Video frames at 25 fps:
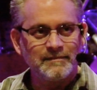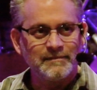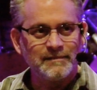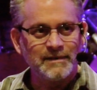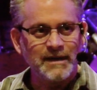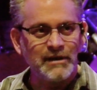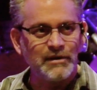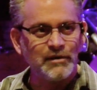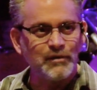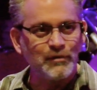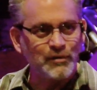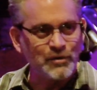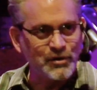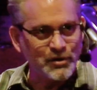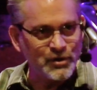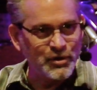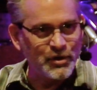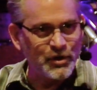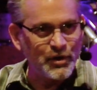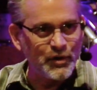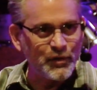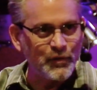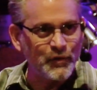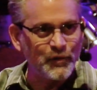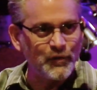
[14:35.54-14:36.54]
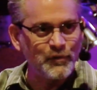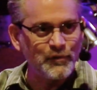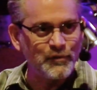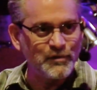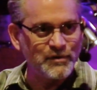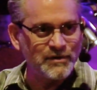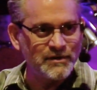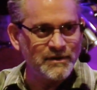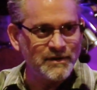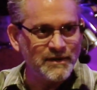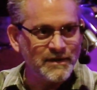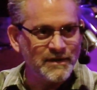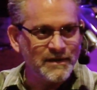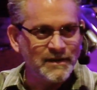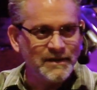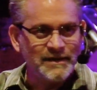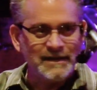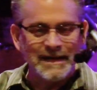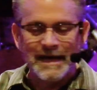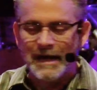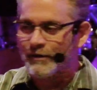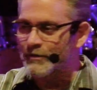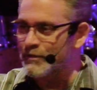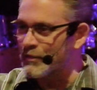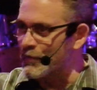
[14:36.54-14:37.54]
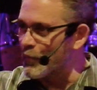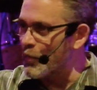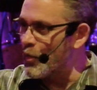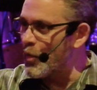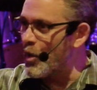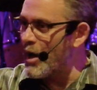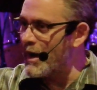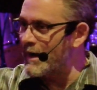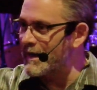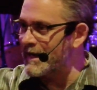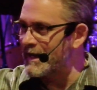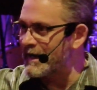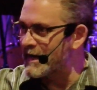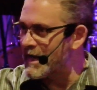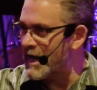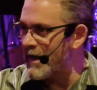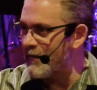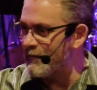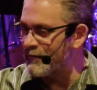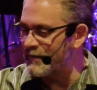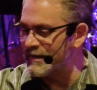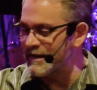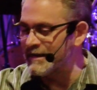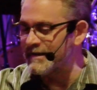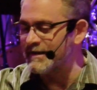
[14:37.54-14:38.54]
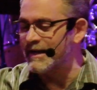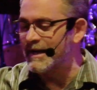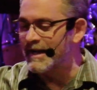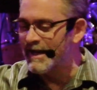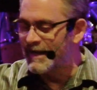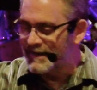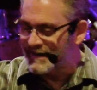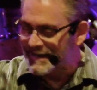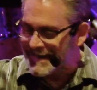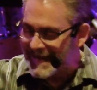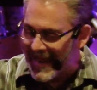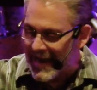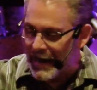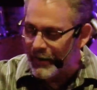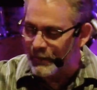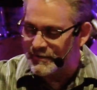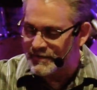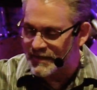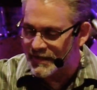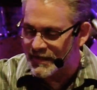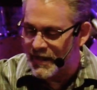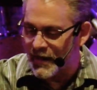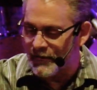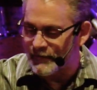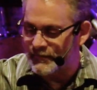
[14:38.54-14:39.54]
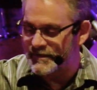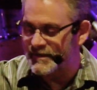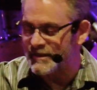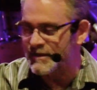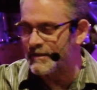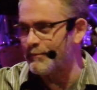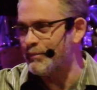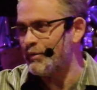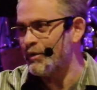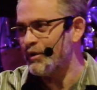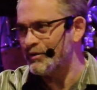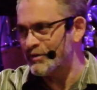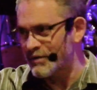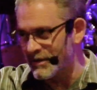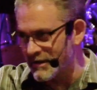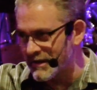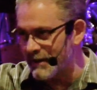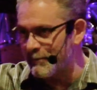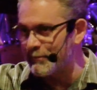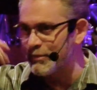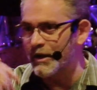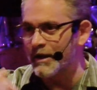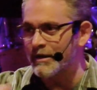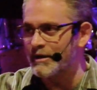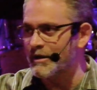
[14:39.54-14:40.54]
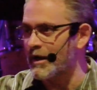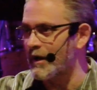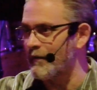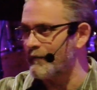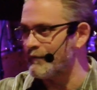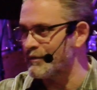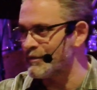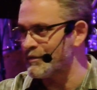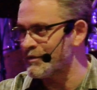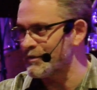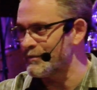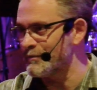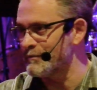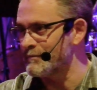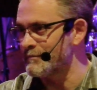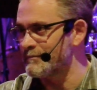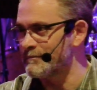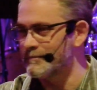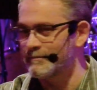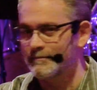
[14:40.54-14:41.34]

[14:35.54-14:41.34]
then you choose now to walk in covenant. Now as a covenanted person, the blood covers you.